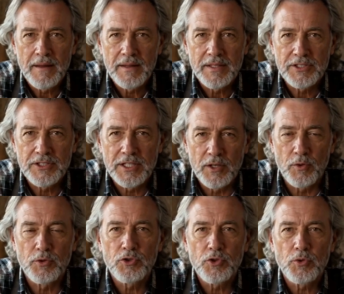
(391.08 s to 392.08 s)
The steel
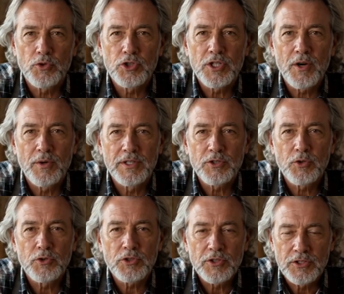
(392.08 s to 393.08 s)
Two Cherries
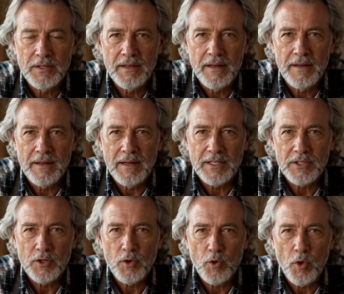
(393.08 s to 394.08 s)
uses is
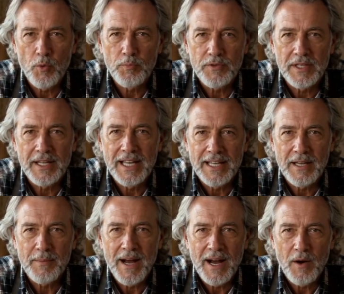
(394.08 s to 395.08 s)
a chrome
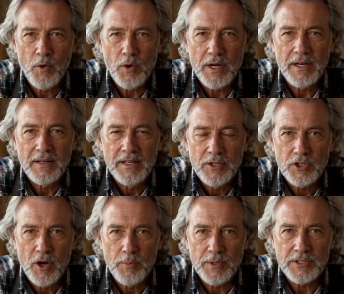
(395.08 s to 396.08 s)
vanadium alloy that
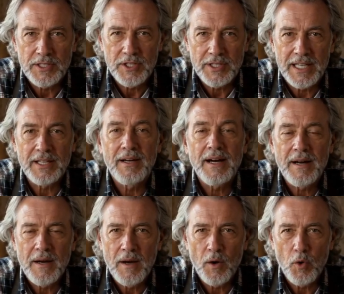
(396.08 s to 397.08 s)
sharpens cleanly,
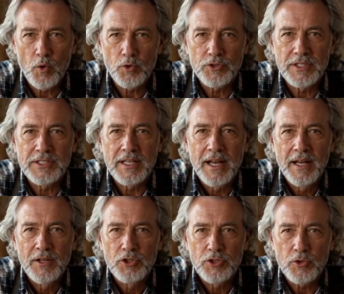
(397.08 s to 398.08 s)
holds its
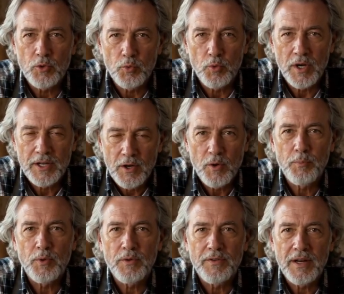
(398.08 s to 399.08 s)
edge through regular
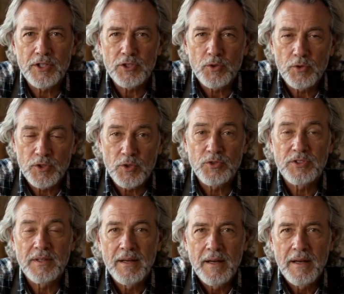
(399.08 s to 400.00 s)
professional use,